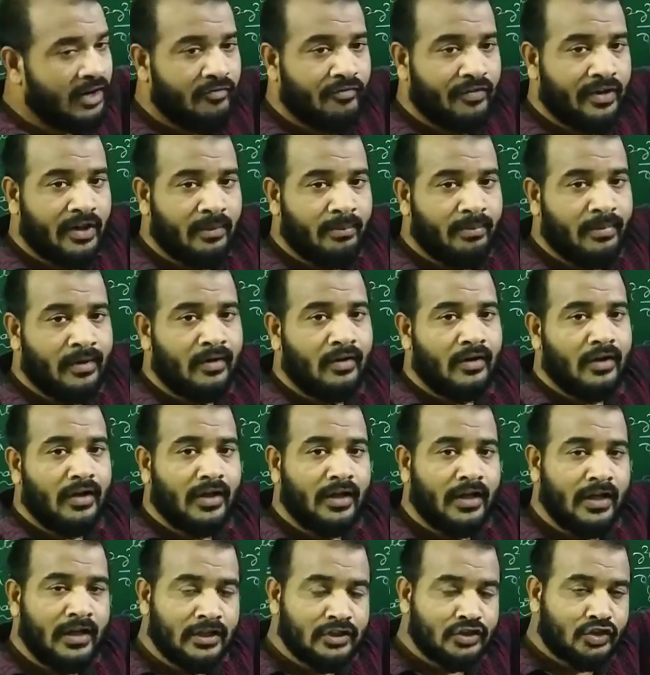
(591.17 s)
variable
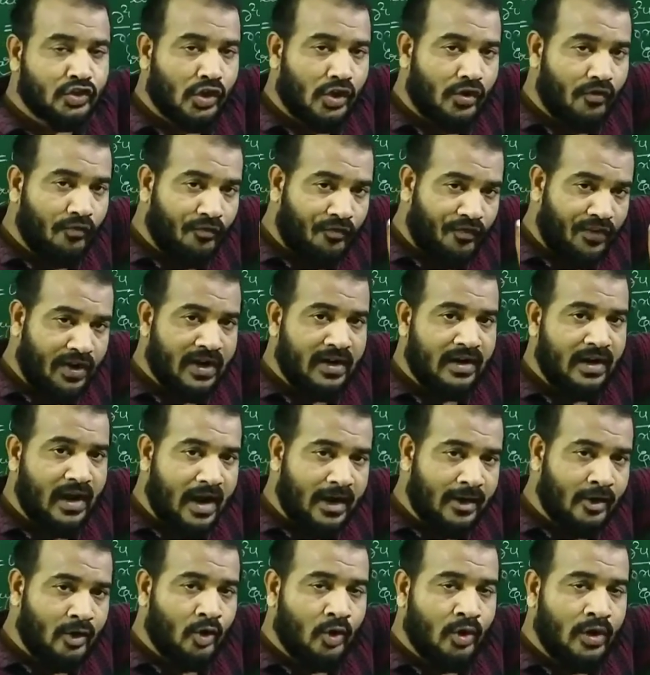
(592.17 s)
is one
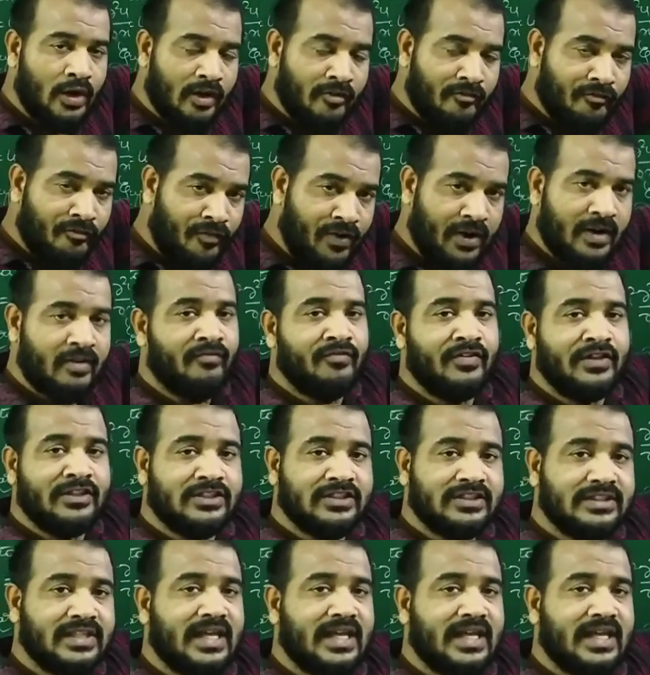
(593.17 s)
and only one, which is